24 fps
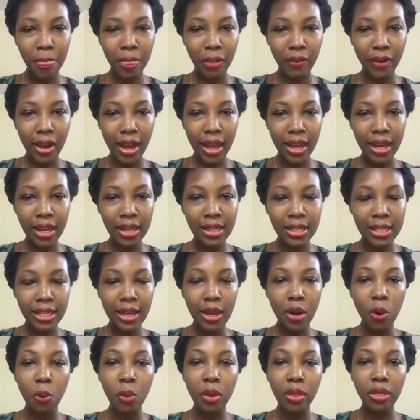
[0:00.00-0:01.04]
right,
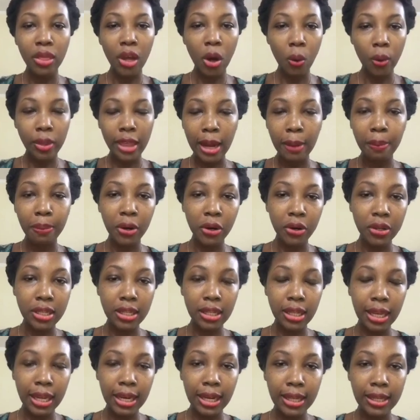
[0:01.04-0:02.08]
without that
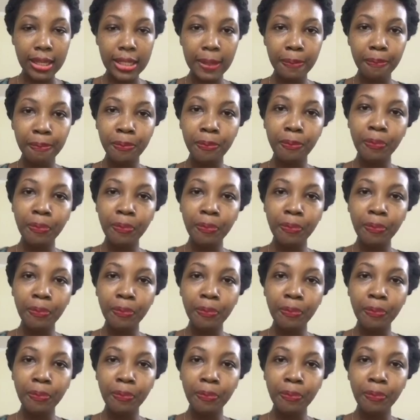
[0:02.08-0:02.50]
person in it.